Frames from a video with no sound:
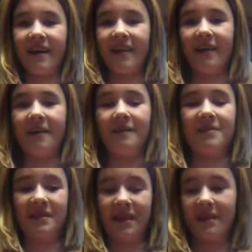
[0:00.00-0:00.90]
Hello,
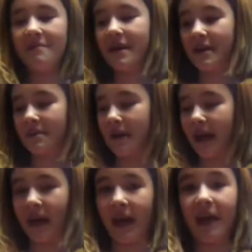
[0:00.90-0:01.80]
today we are
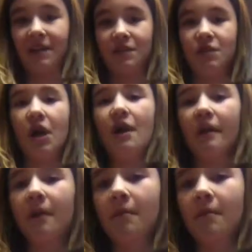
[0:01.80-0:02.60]
making chocolate